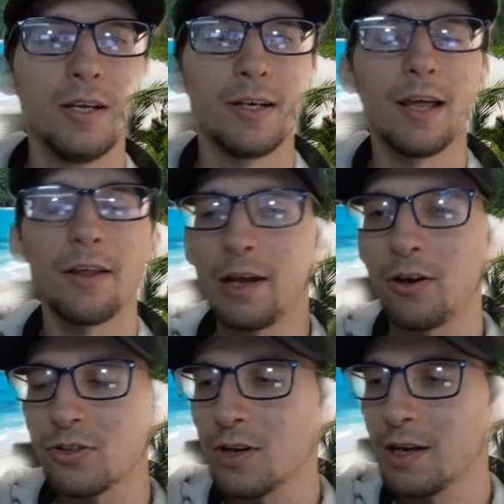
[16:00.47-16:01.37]
they also
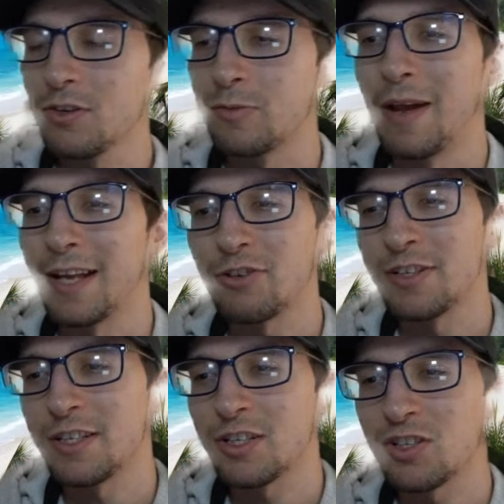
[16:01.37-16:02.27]
have those matte
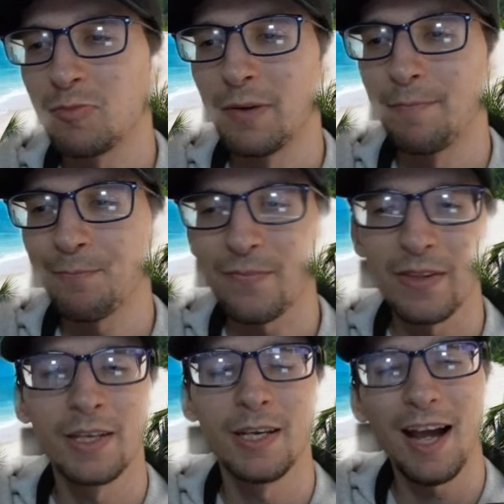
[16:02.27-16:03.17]
transitions, but
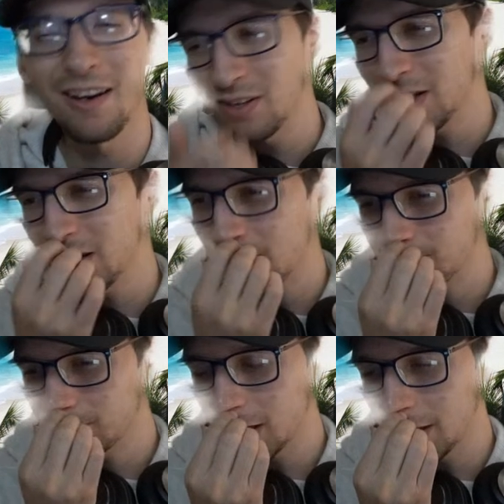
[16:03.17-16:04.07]
I don't think,
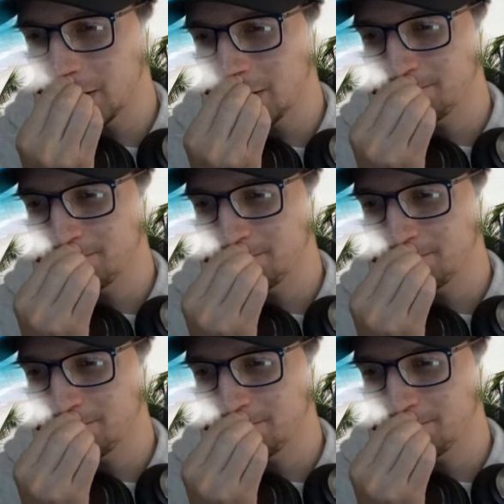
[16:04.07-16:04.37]
I mean,